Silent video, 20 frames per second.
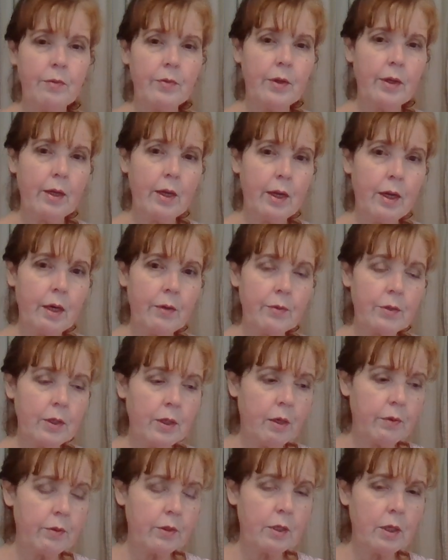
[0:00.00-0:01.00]
They have to
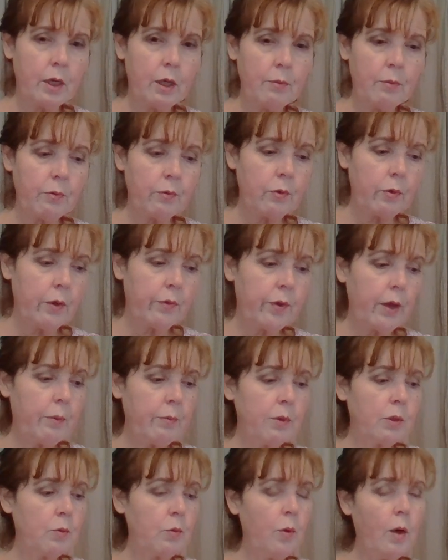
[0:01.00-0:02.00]
have a time of, and
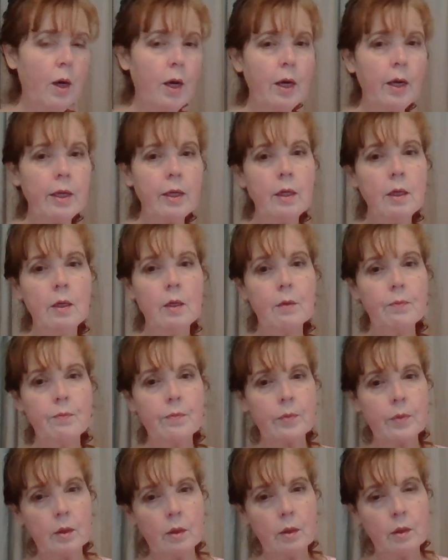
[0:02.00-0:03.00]
that was why
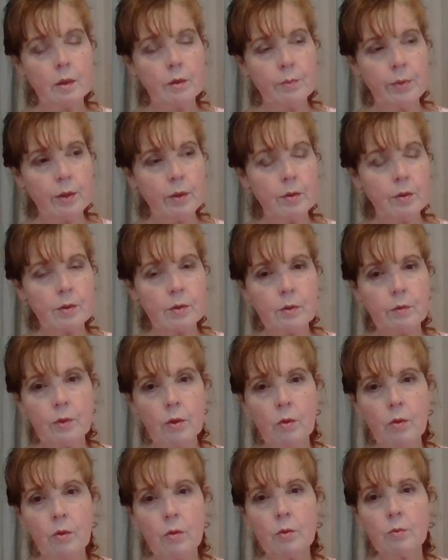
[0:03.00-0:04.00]
uh, parents of
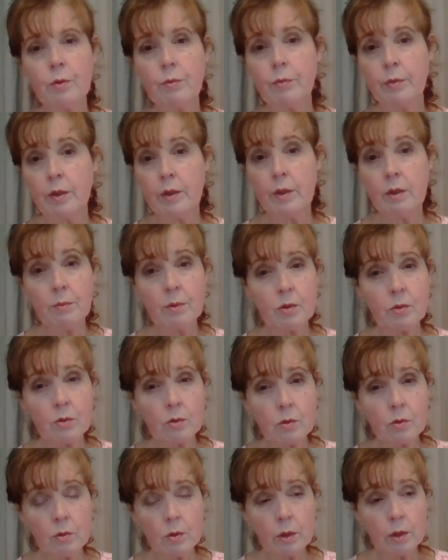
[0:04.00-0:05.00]
old would read them a
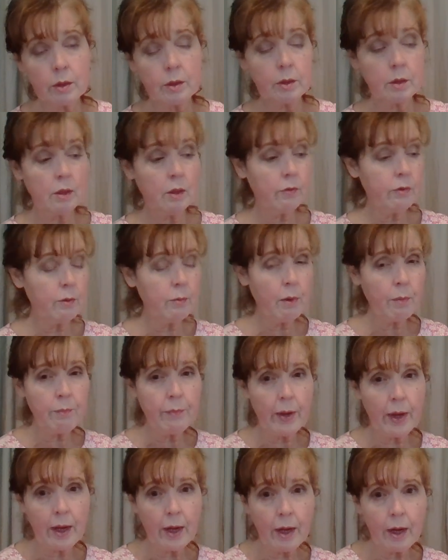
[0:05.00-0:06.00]
story, give them a
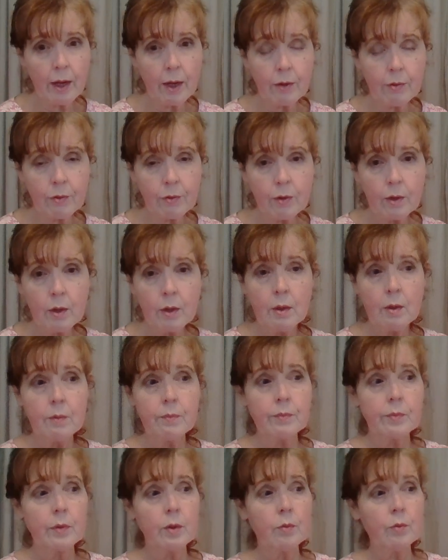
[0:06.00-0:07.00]
bath,
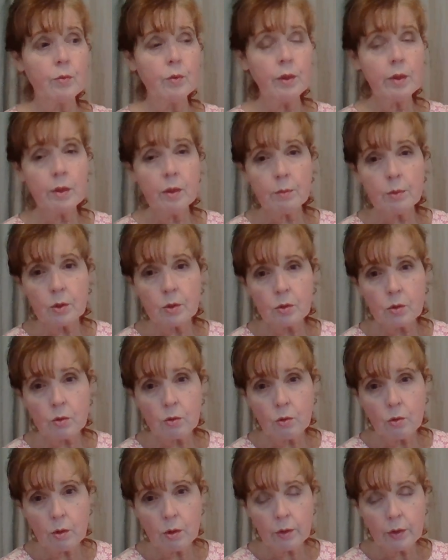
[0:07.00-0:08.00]
read them a
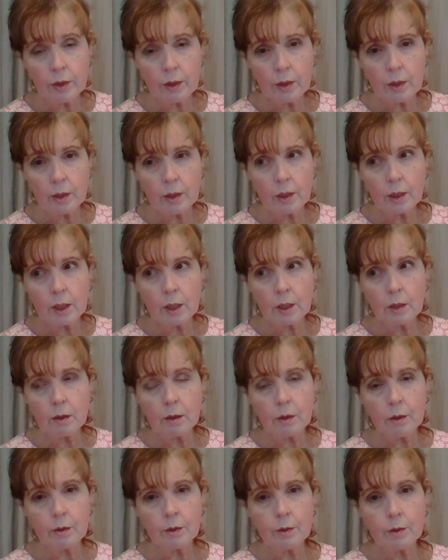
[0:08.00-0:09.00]
story,
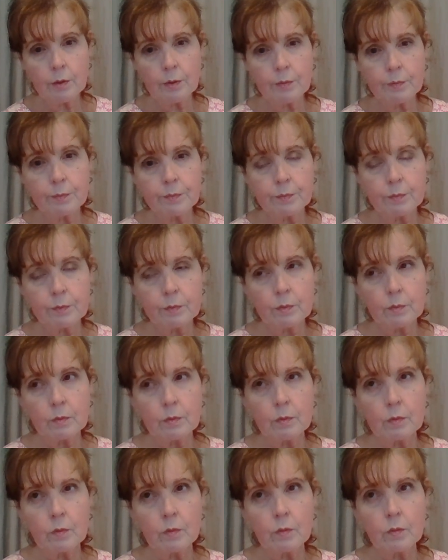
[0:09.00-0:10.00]
um,
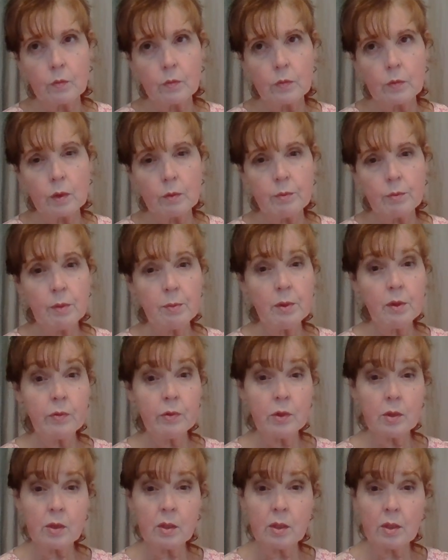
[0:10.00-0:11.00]
maybe
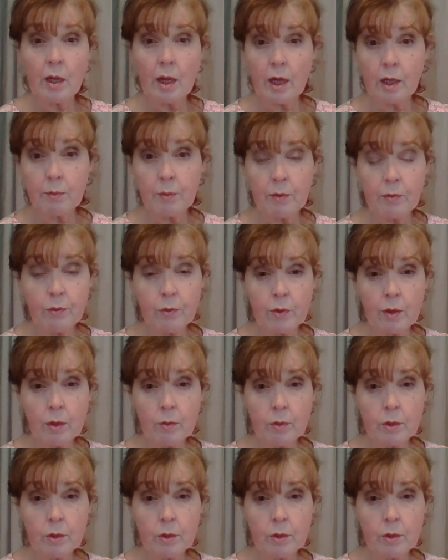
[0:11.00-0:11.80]
even a snack before they